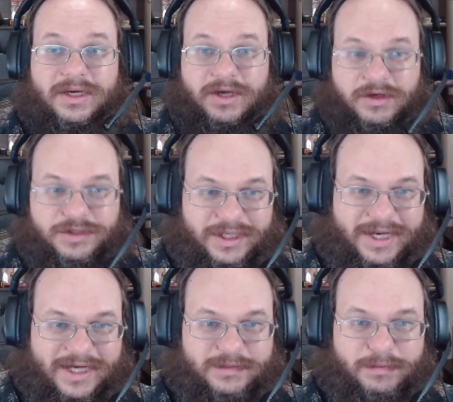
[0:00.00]
go to the
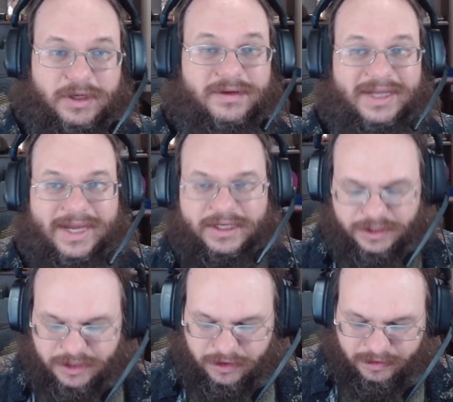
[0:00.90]
next part of the
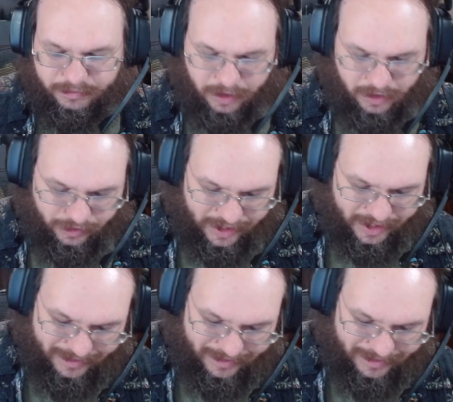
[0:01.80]
executing program,